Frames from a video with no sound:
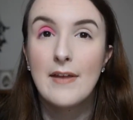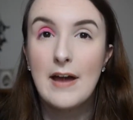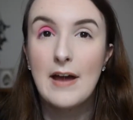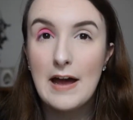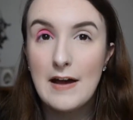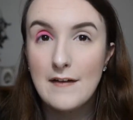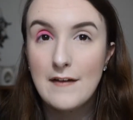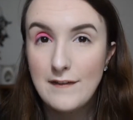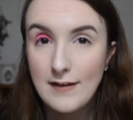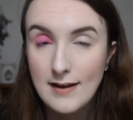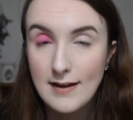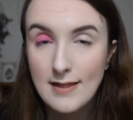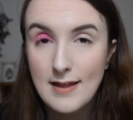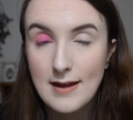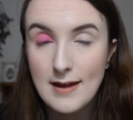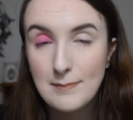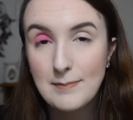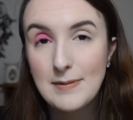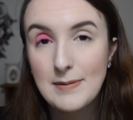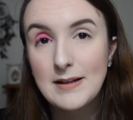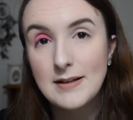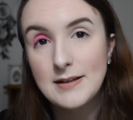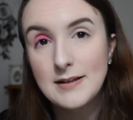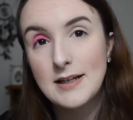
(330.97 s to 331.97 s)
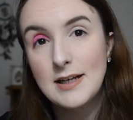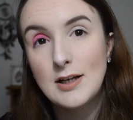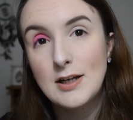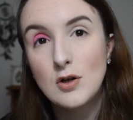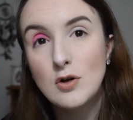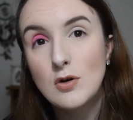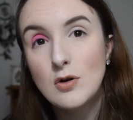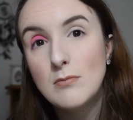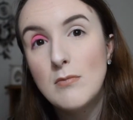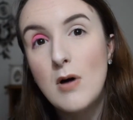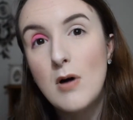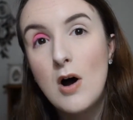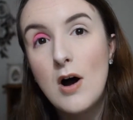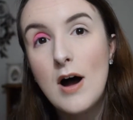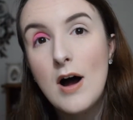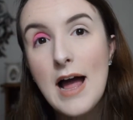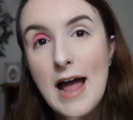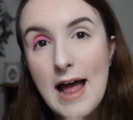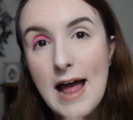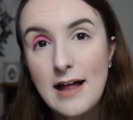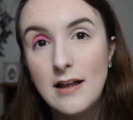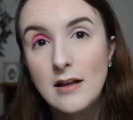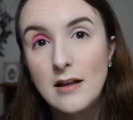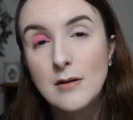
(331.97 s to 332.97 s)
I feel like building it up more
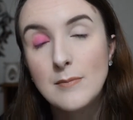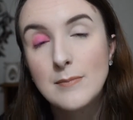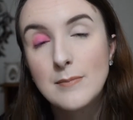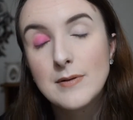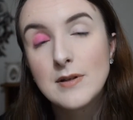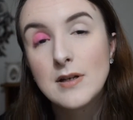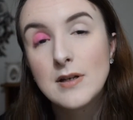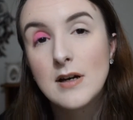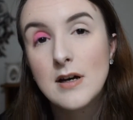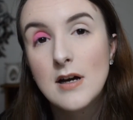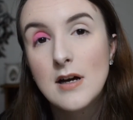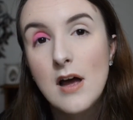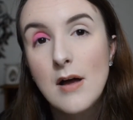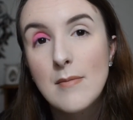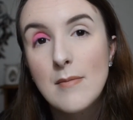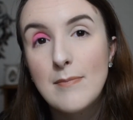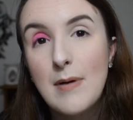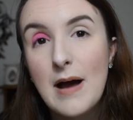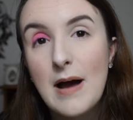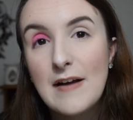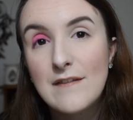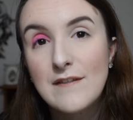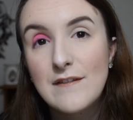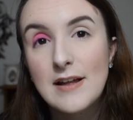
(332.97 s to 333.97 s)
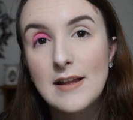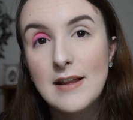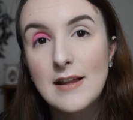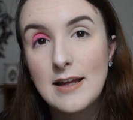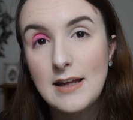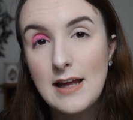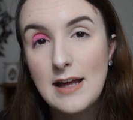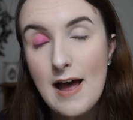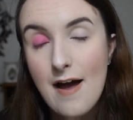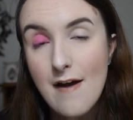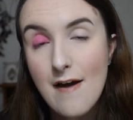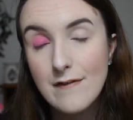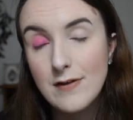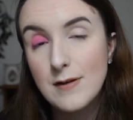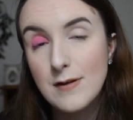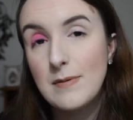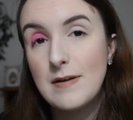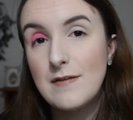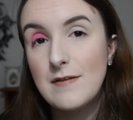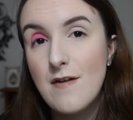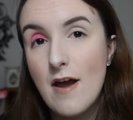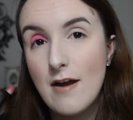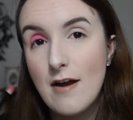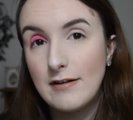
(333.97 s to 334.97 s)
helped, but I feel like you have to
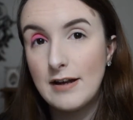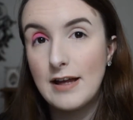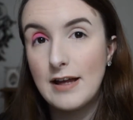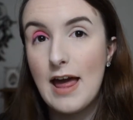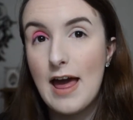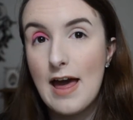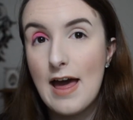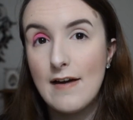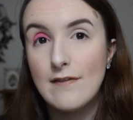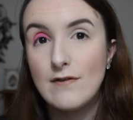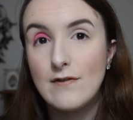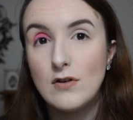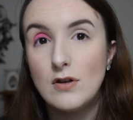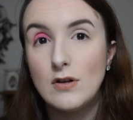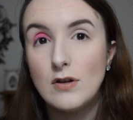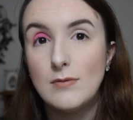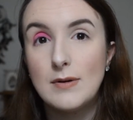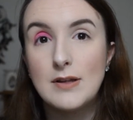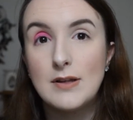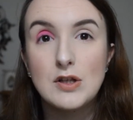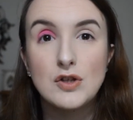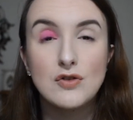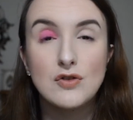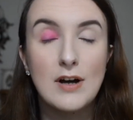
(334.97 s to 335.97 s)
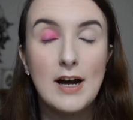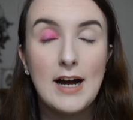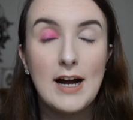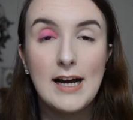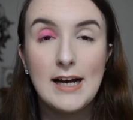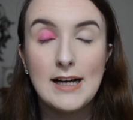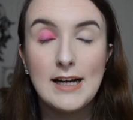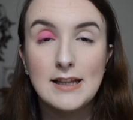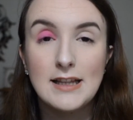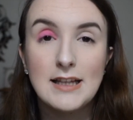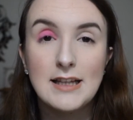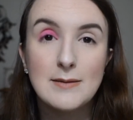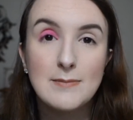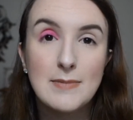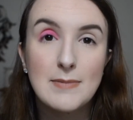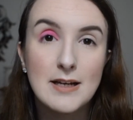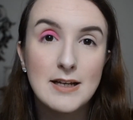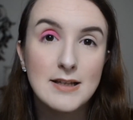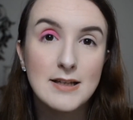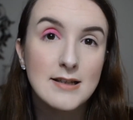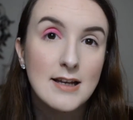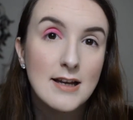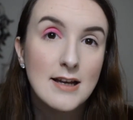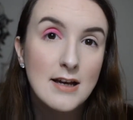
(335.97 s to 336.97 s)
be very careful with a dry eyelid
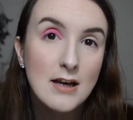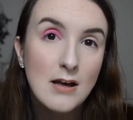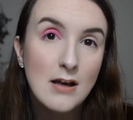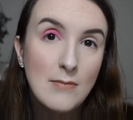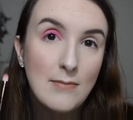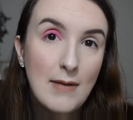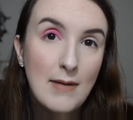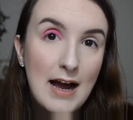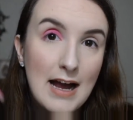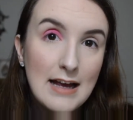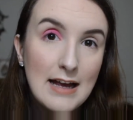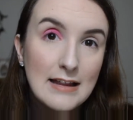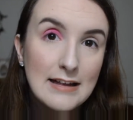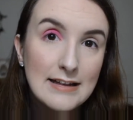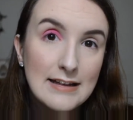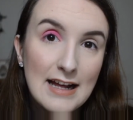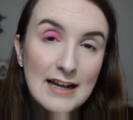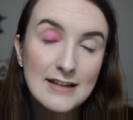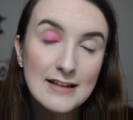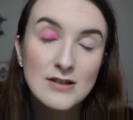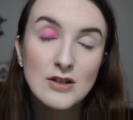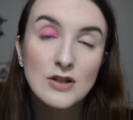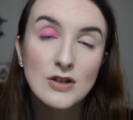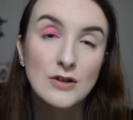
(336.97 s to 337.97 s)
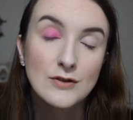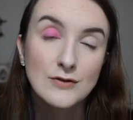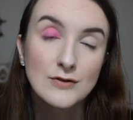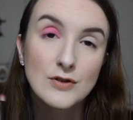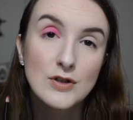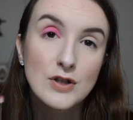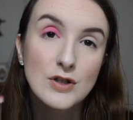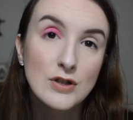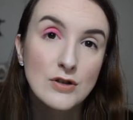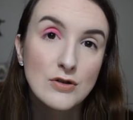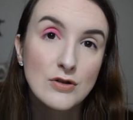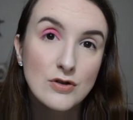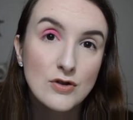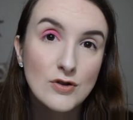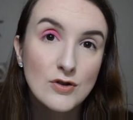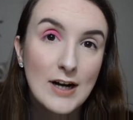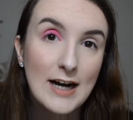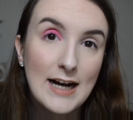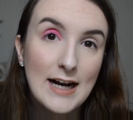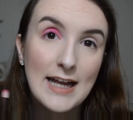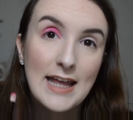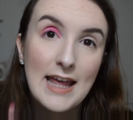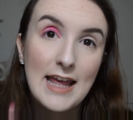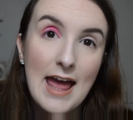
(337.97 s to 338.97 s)
because my eyelid hasn't gotten too
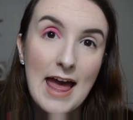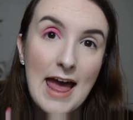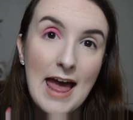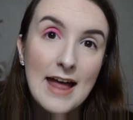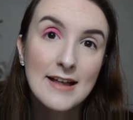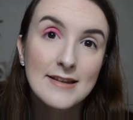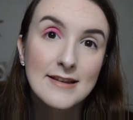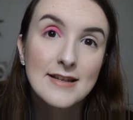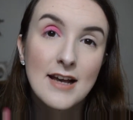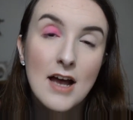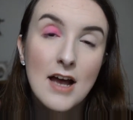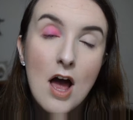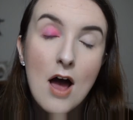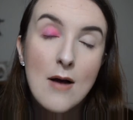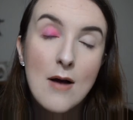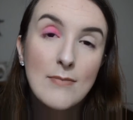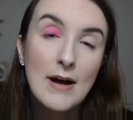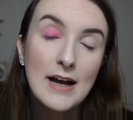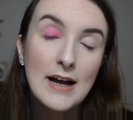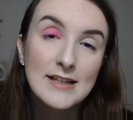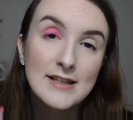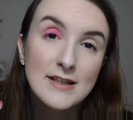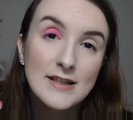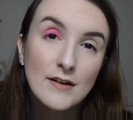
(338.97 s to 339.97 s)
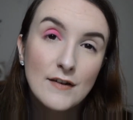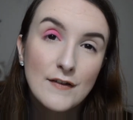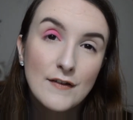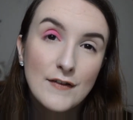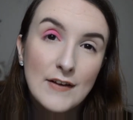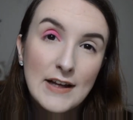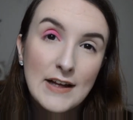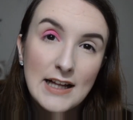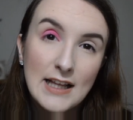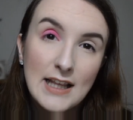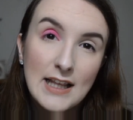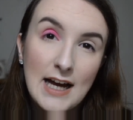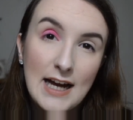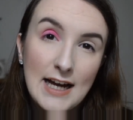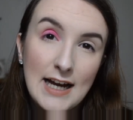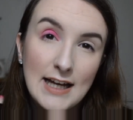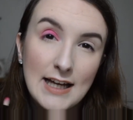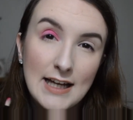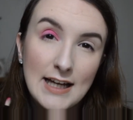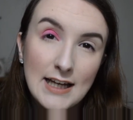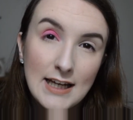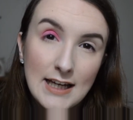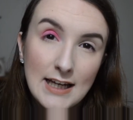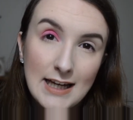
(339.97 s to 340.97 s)
dry yet, but I still feel
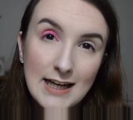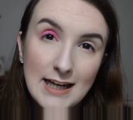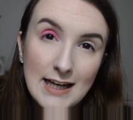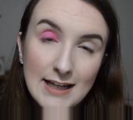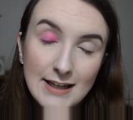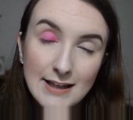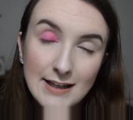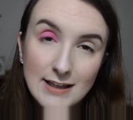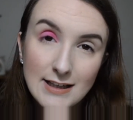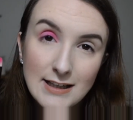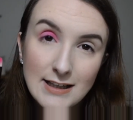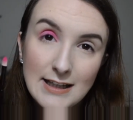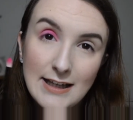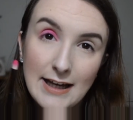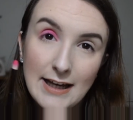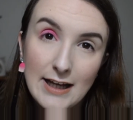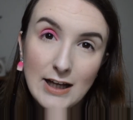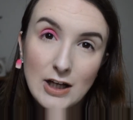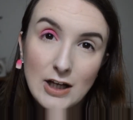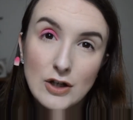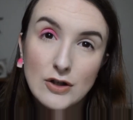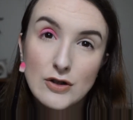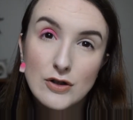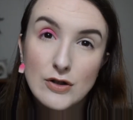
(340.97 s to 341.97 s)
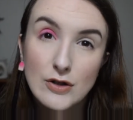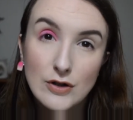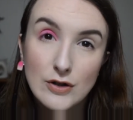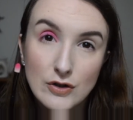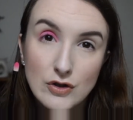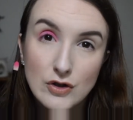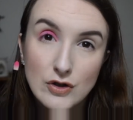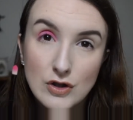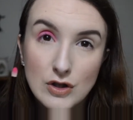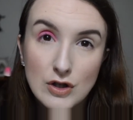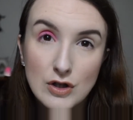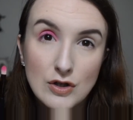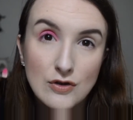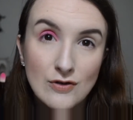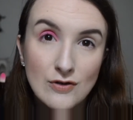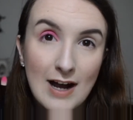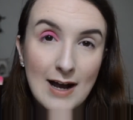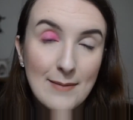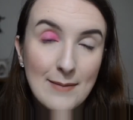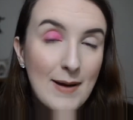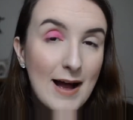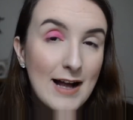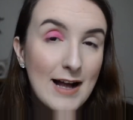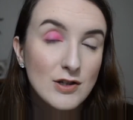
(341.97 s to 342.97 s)
like it can cling a touch to the
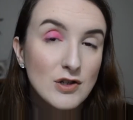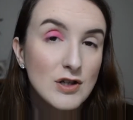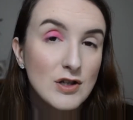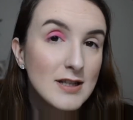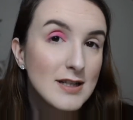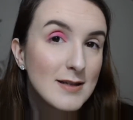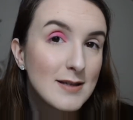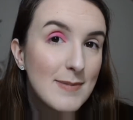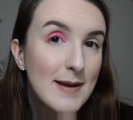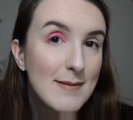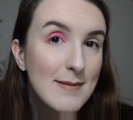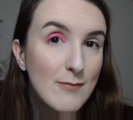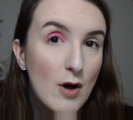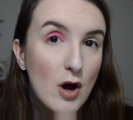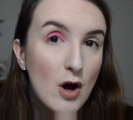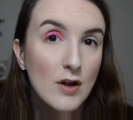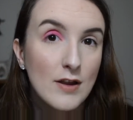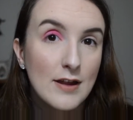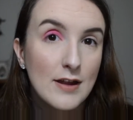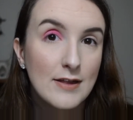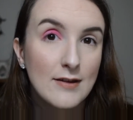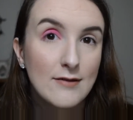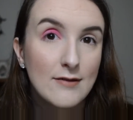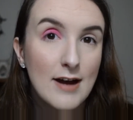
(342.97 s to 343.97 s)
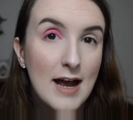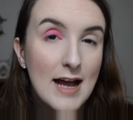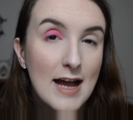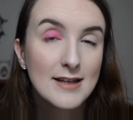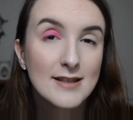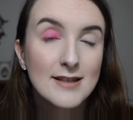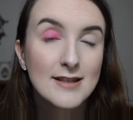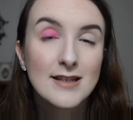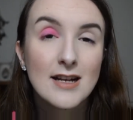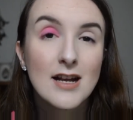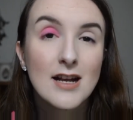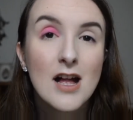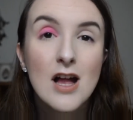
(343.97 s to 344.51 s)
dry patches a bit more than the rest.